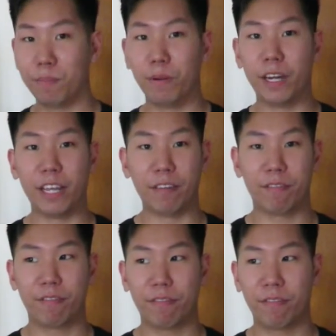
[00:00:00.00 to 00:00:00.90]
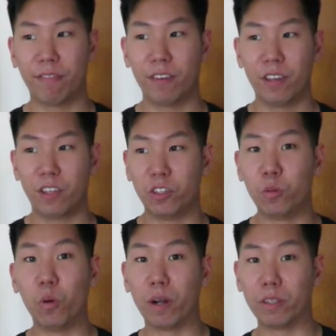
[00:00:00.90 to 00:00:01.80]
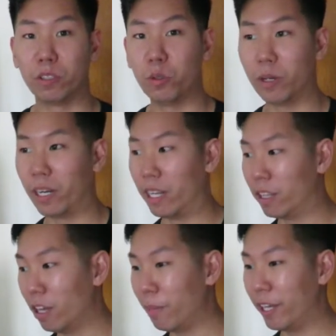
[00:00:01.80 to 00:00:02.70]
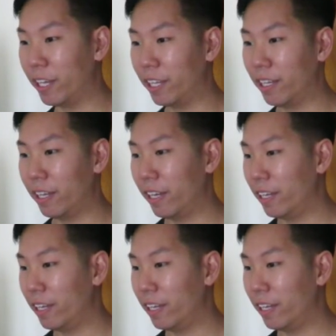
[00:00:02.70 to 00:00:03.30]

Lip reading: But if you want to do it on the dummy,